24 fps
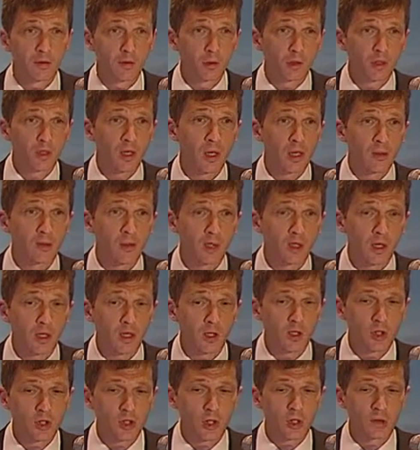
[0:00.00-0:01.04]

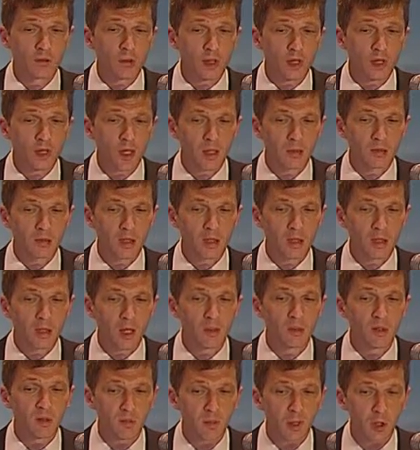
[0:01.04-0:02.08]
And for that, it is
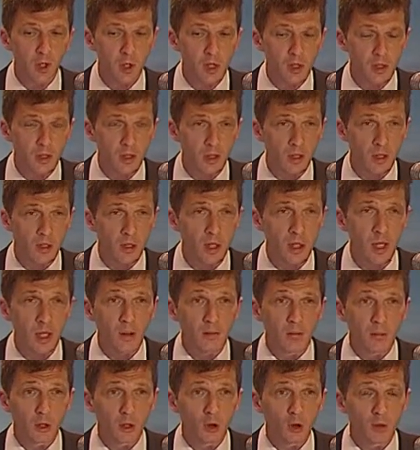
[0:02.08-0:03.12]
more convenient to use
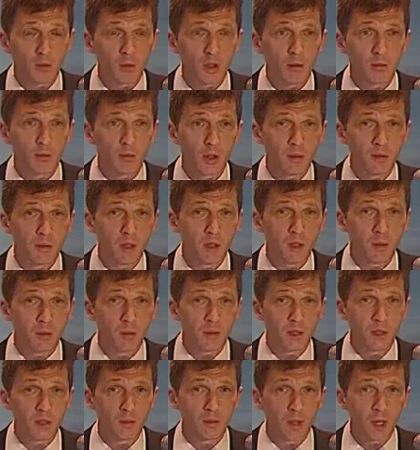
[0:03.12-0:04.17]
photogrammetric
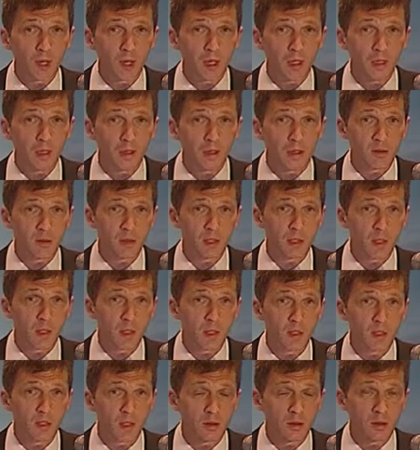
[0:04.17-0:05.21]
software.
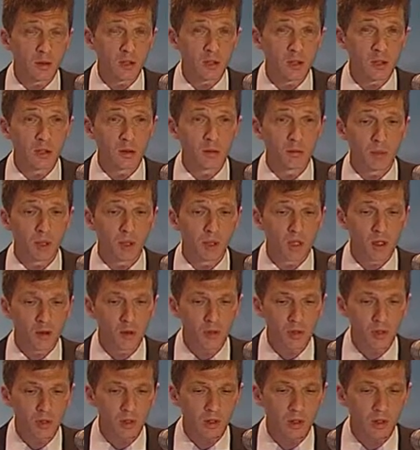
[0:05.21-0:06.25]
Similar
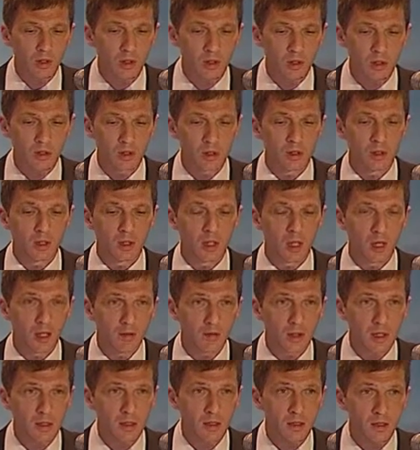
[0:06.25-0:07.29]
cases were
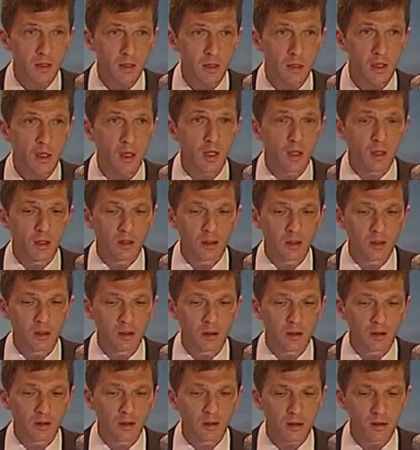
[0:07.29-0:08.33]
shown
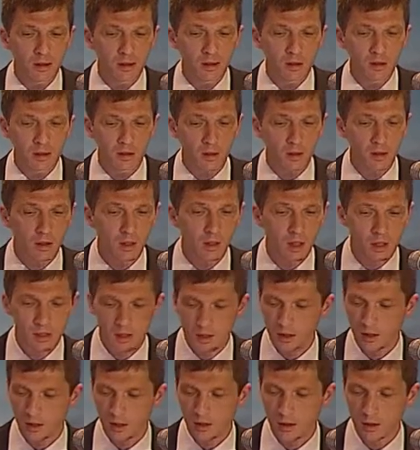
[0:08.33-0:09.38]
by specialists from
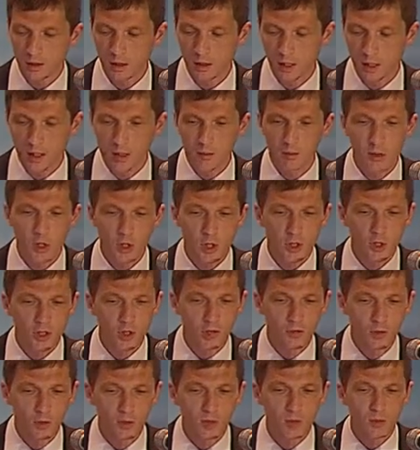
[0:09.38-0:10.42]
Belarus,
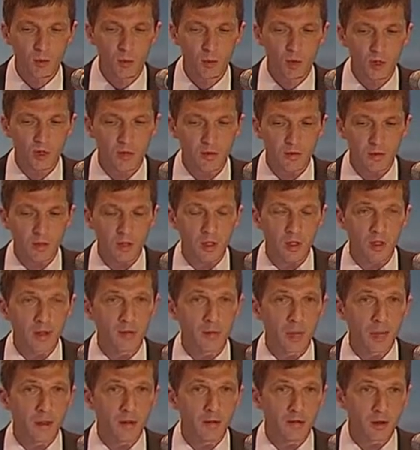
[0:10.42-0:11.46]
Croatia, and Russia.
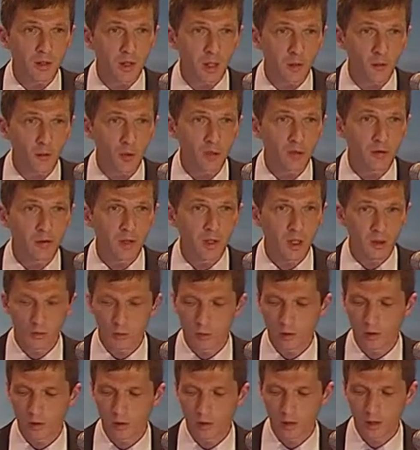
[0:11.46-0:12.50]
Most of them use
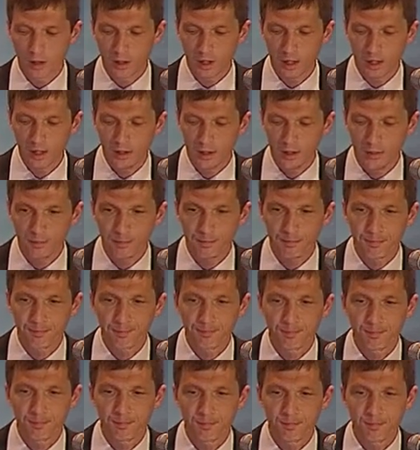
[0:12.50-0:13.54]
PHOTOMOD
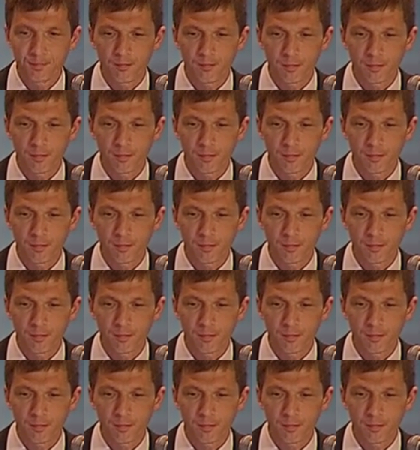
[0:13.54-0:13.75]
Lite.